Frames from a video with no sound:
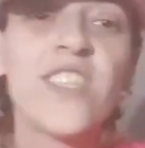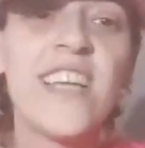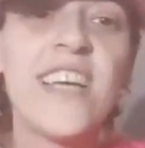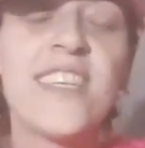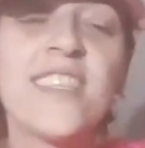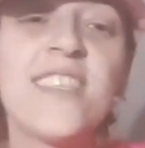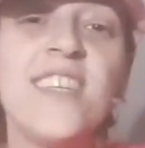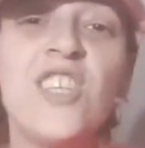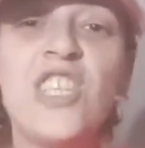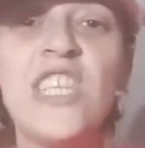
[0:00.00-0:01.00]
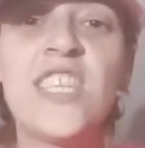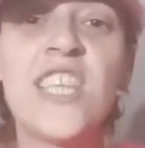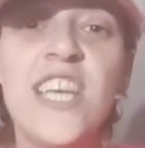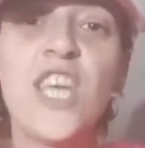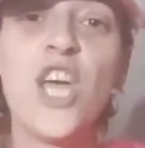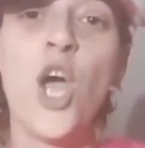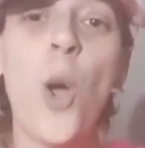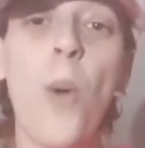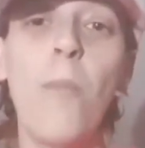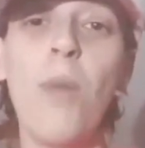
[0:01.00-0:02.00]
this? And she's like,
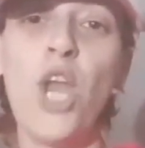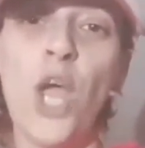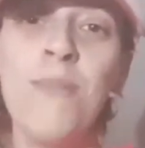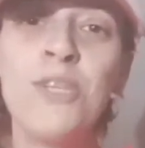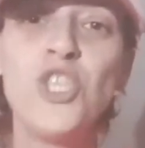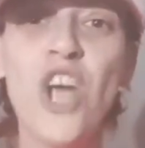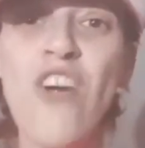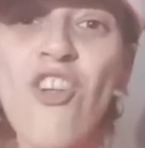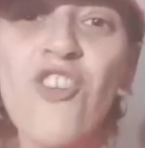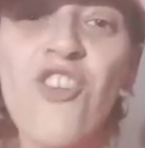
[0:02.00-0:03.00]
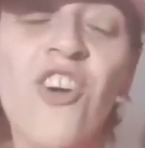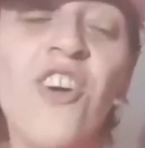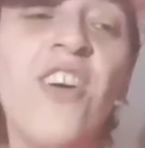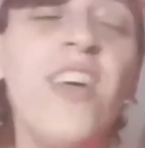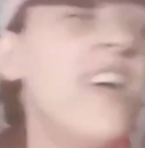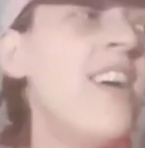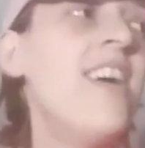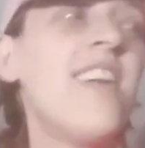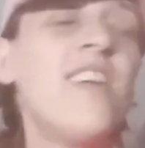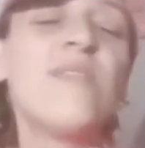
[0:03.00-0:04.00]
my name is Gerald.
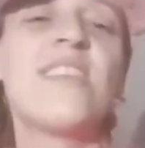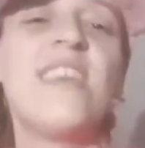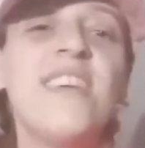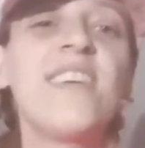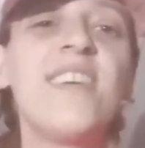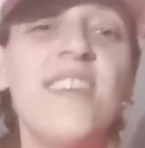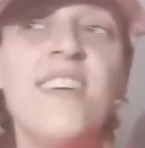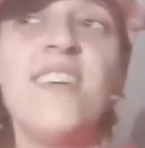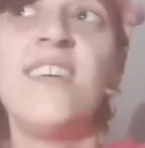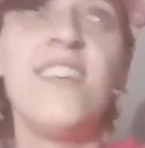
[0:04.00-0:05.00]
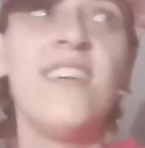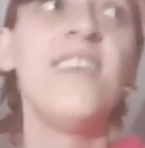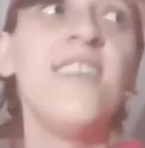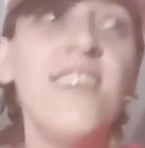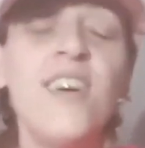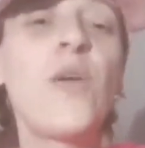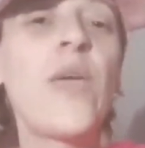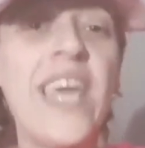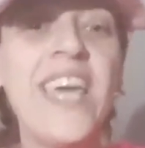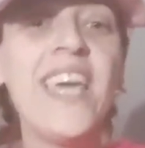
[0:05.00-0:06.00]
And I was like,
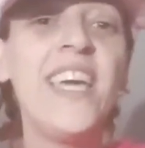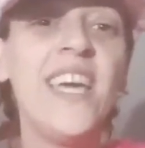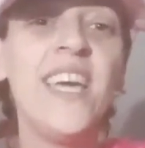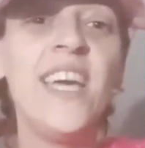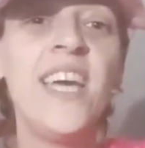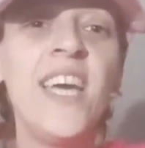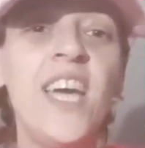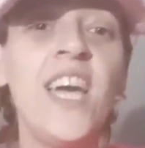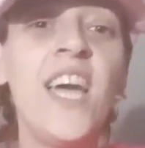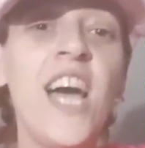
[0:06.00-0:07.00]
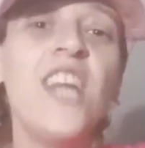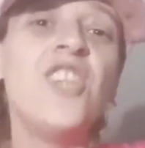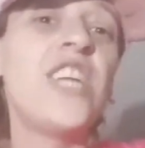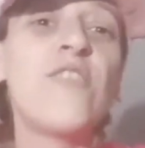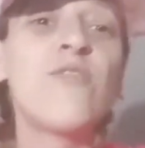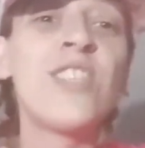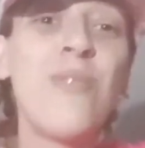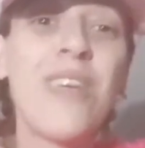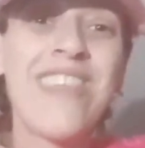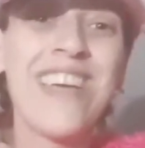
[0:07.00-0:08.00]
okay. And Gerald's now
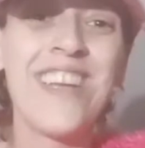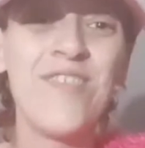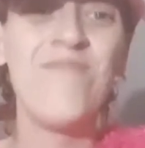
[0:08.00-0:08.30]
a thing.